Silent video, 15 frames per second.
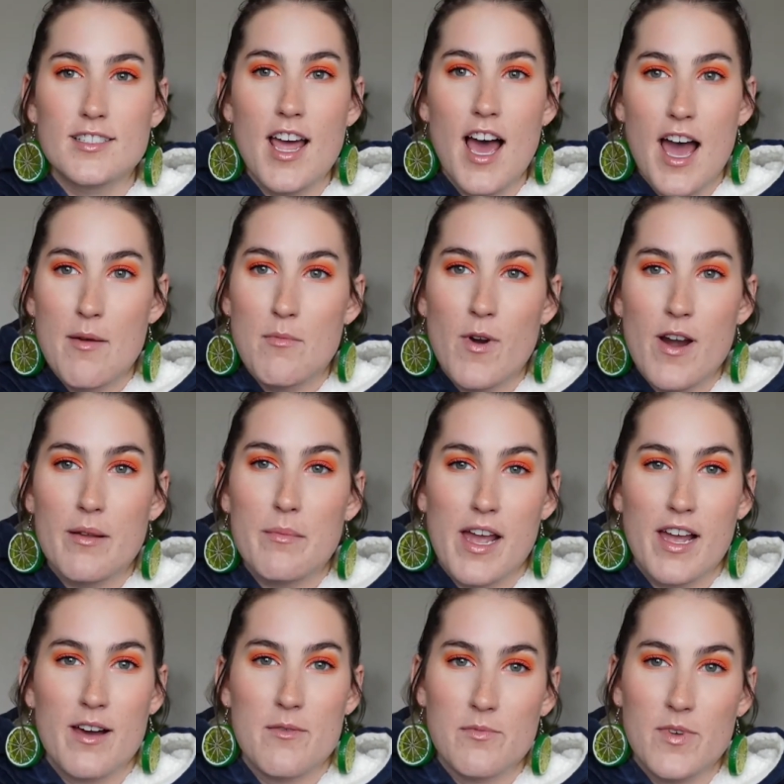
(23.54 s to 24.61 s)
I'm wearing my
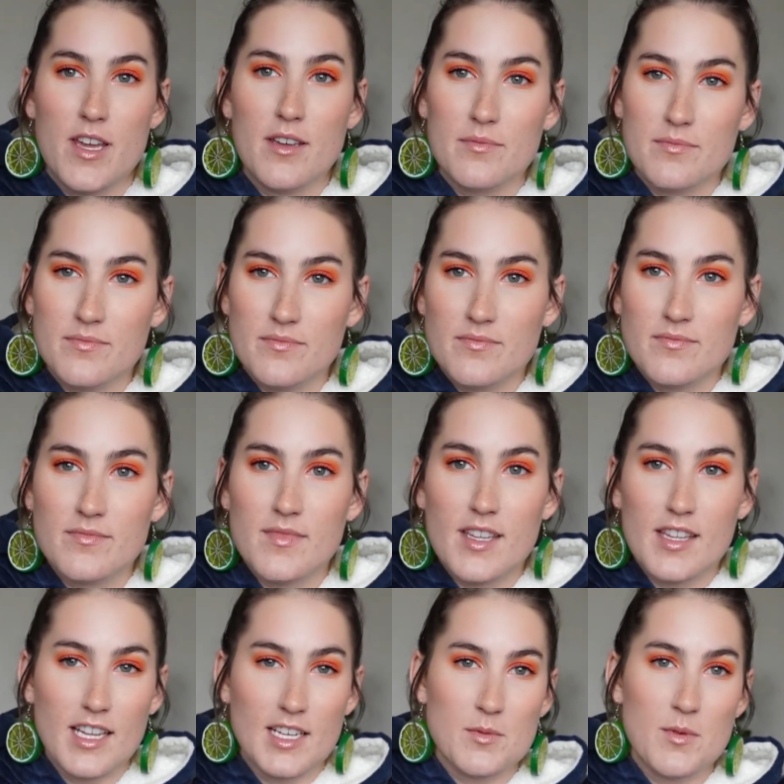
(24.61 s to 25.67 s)
comfy,
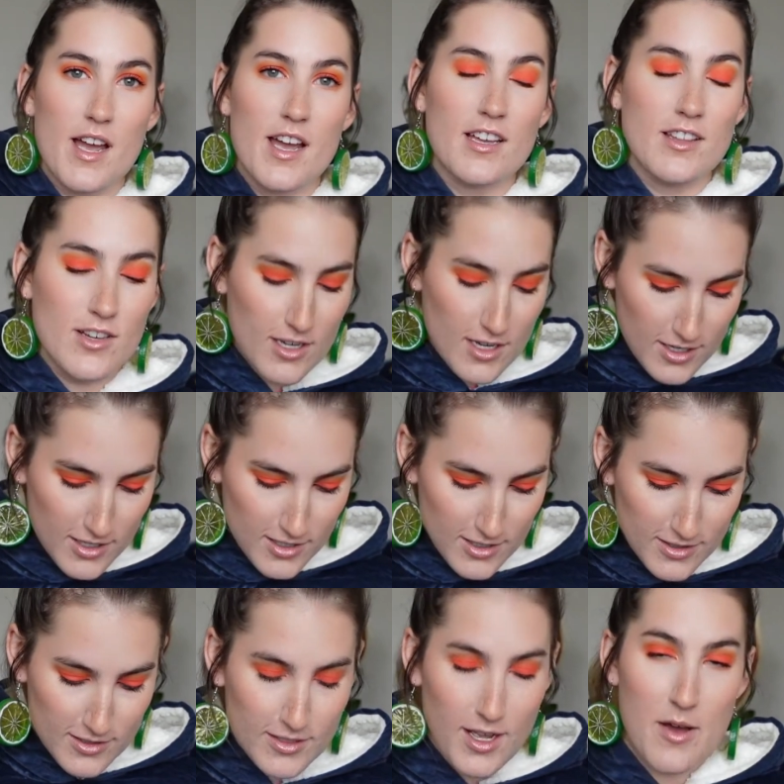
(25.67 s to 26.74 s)
that's why I look
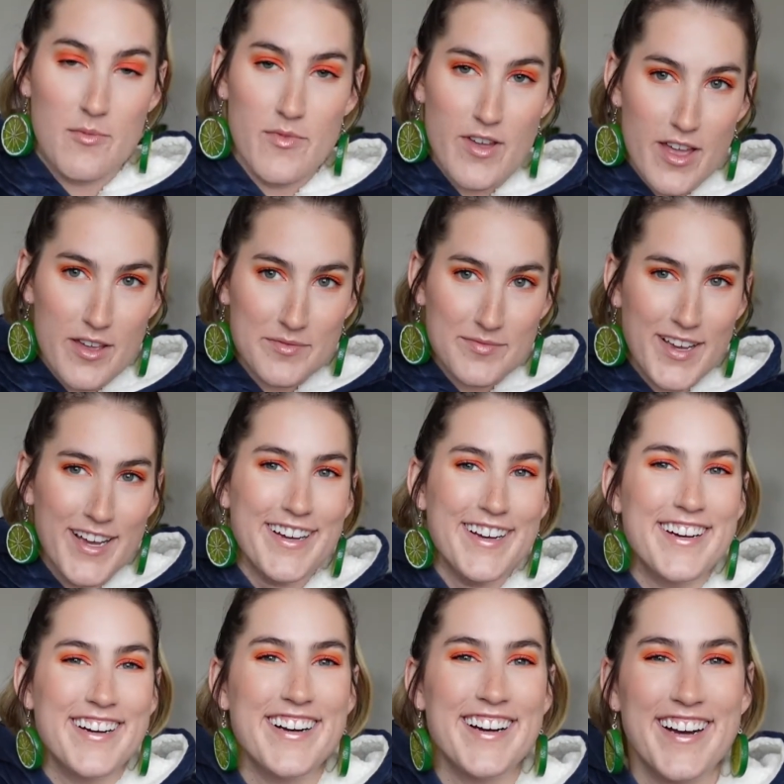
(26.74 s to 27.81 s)
comfy.
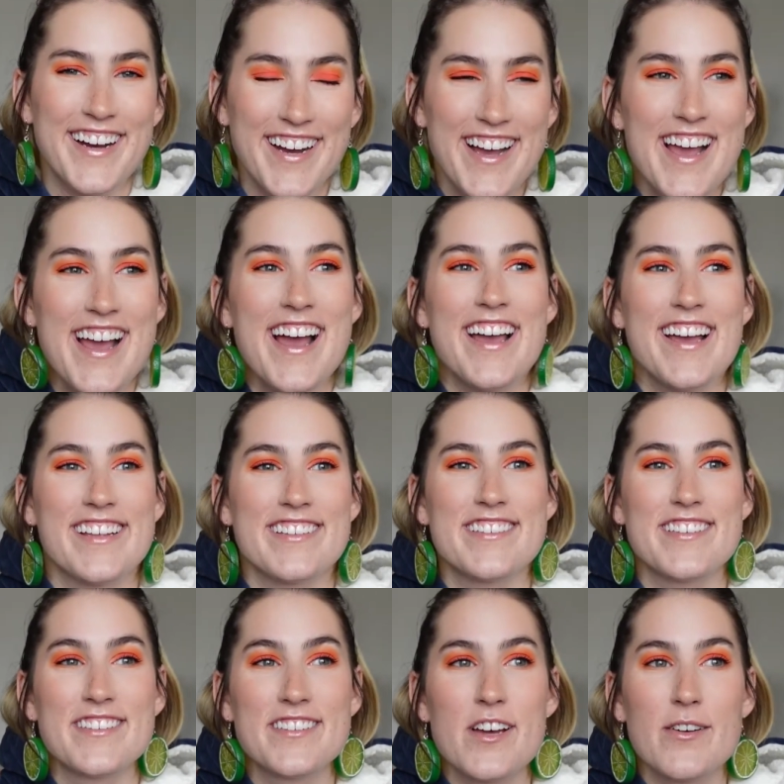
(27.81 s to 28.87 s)

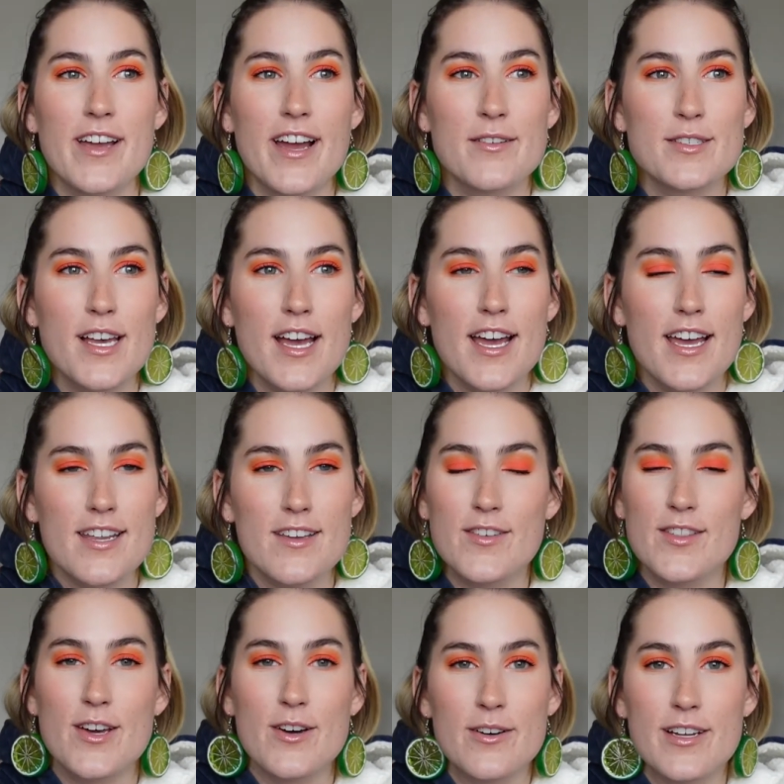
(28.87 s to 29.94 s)
It's snowing outside,
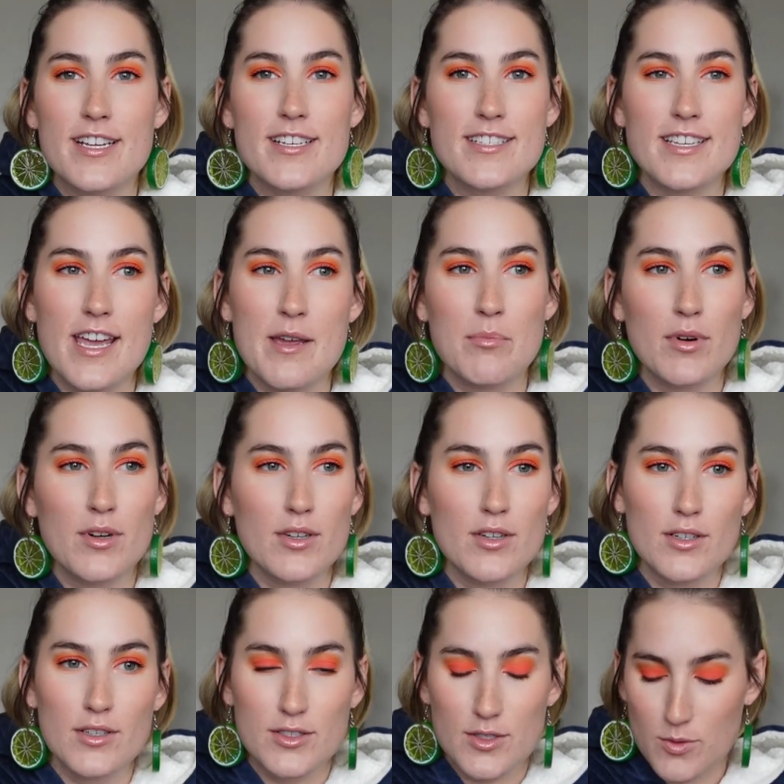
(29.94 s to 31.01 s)
even though it is
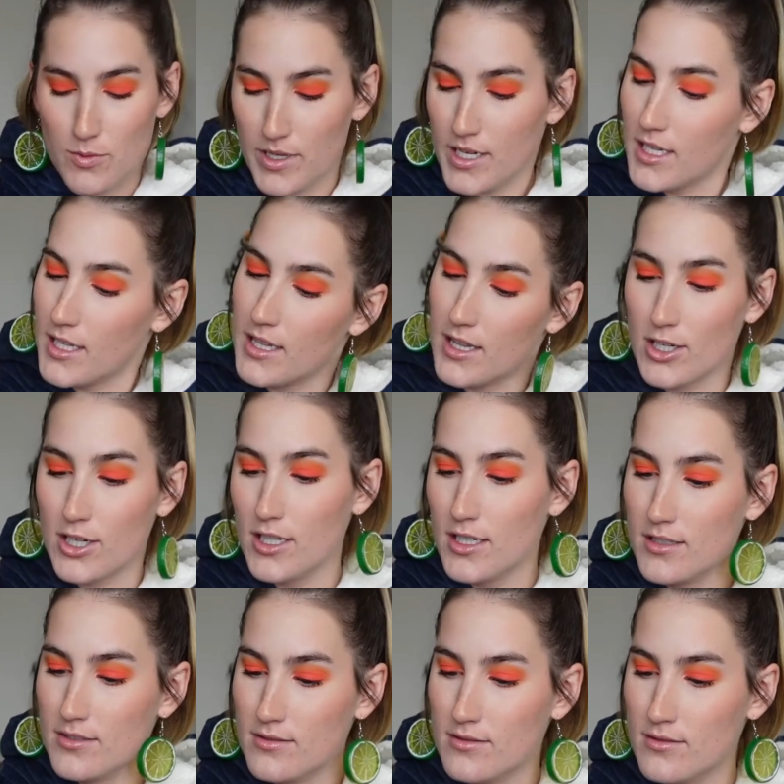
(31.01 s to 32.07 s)
April twenty-third.